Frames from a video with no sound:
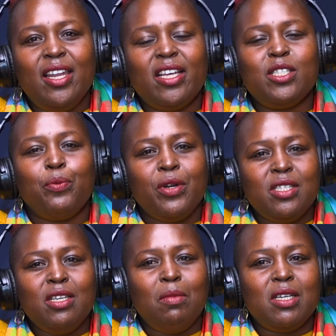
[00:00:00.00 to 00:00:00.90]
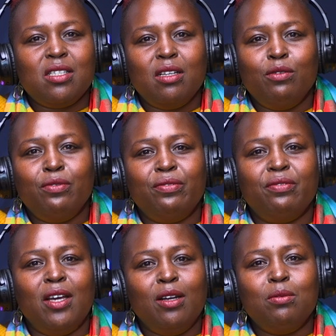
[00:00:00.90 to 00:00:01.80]
and expressing myself
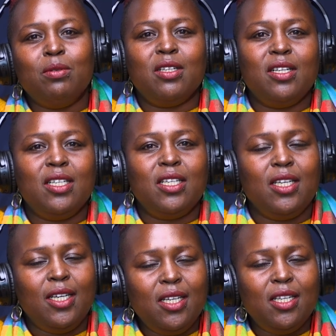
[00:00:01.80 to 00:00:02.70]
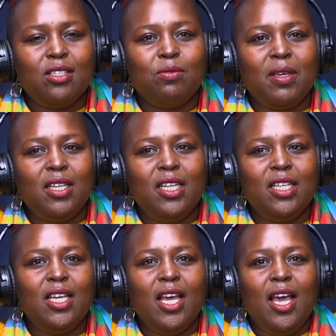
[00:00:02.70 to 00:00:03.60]
eloquently in
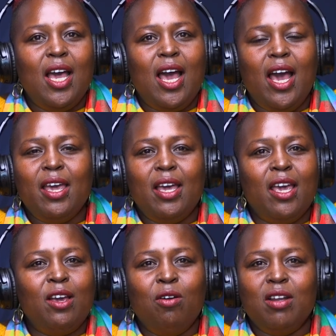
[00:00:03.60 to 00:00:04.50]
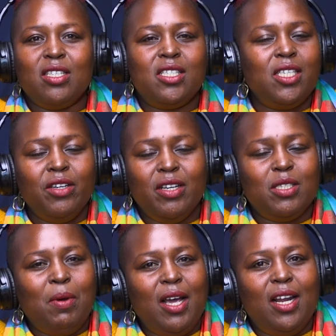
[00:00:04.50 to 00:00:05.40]
Kiswahili, I got a
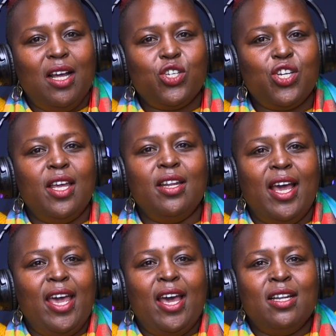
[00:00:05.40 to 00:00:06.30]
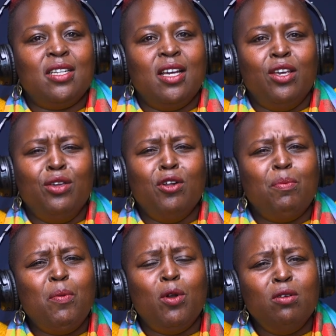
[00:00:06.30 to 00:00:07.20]
serious backlash. And I had,
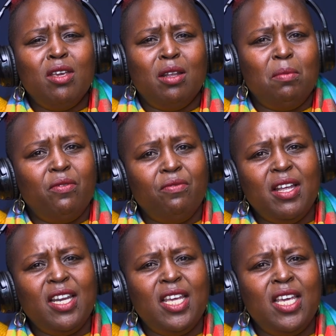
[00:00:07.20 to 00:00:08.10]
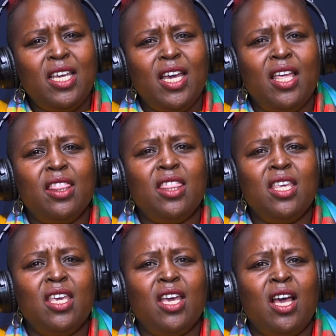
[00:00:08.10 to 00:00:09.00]
people looking at me funny and
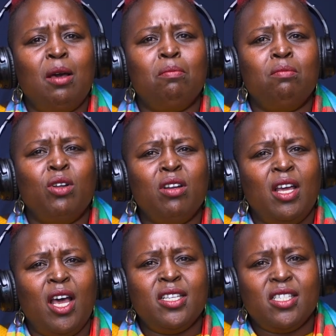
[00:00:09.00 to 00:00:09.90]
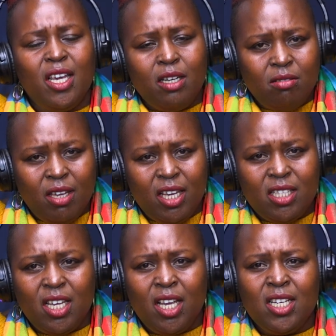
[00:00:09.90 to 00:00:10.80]
thinking I'm not as
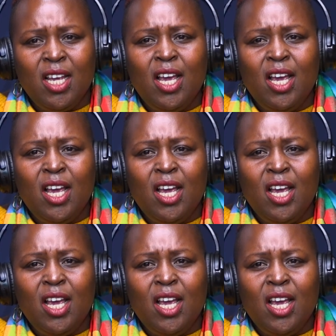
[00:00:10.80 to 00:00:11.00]
educated,